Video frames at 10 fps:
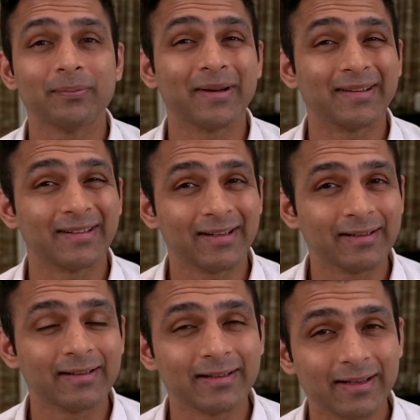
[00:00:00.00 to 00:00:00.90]

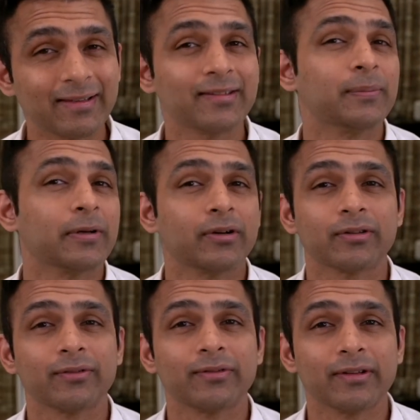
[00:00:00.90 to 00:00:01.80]
maternal deaths because
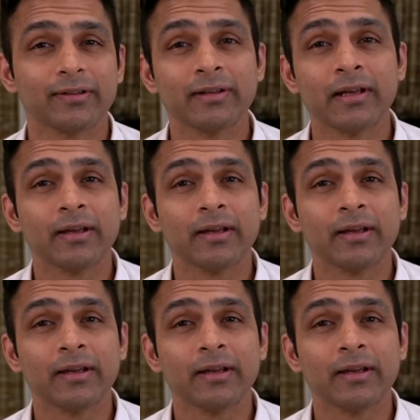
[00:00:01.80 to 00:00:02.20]
of this.